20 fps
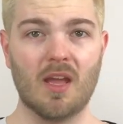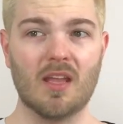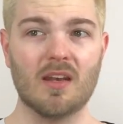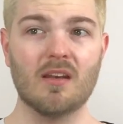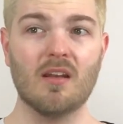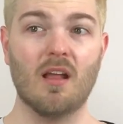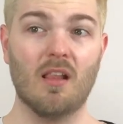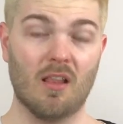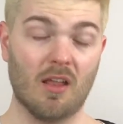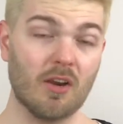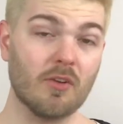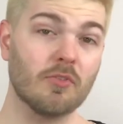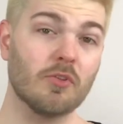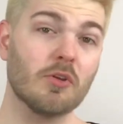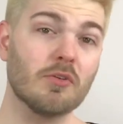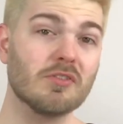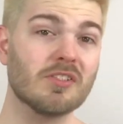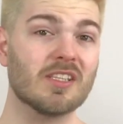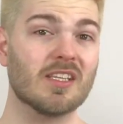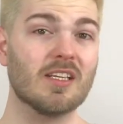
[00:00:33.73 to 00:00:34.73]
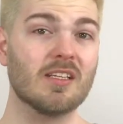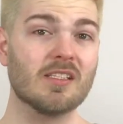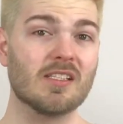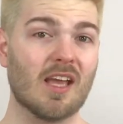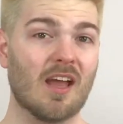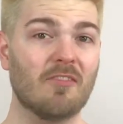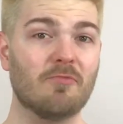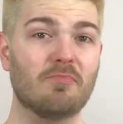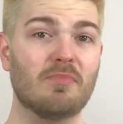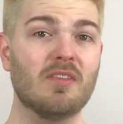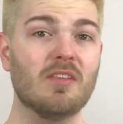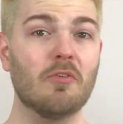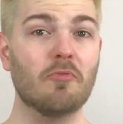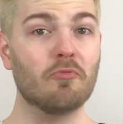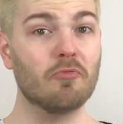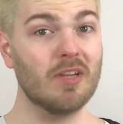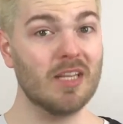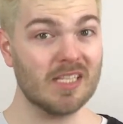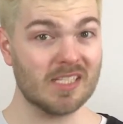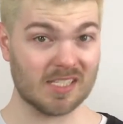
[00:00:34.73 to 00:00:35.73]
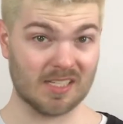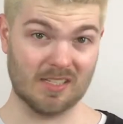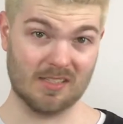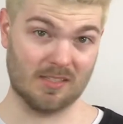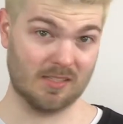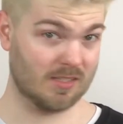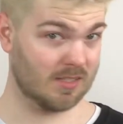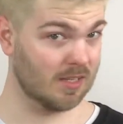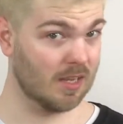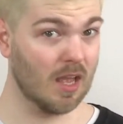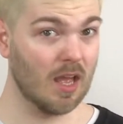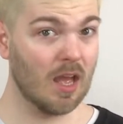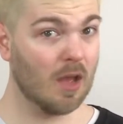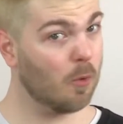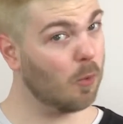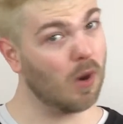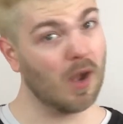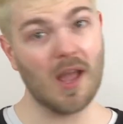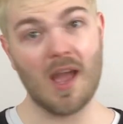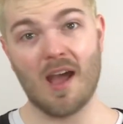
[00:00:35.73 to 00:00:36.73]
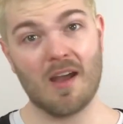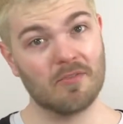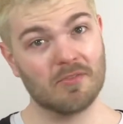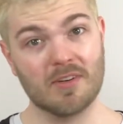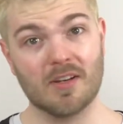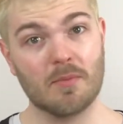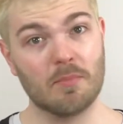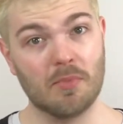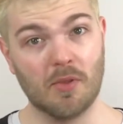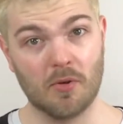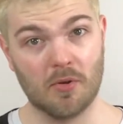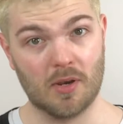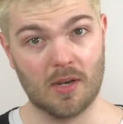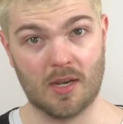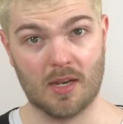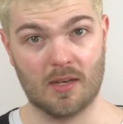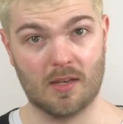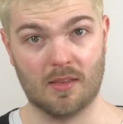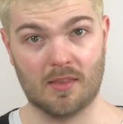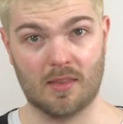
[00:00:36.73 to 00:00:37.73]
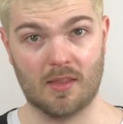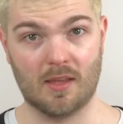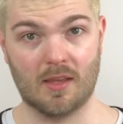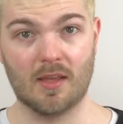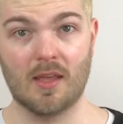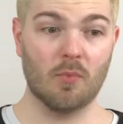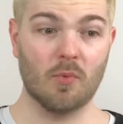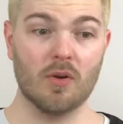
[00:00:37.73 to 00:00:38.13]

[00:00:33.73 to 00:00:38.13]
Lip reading: and a lot of those things have been the reasons why I haven't uploaded anything.